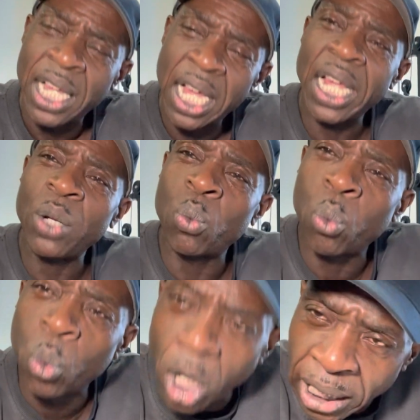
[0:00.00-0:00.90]
a
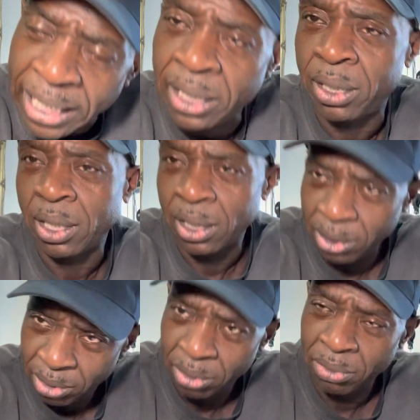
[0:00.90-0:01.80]
wally,
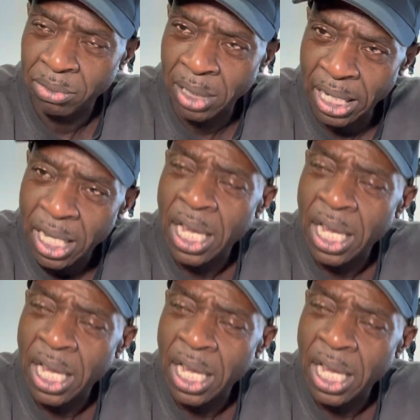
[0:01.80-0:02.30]
right?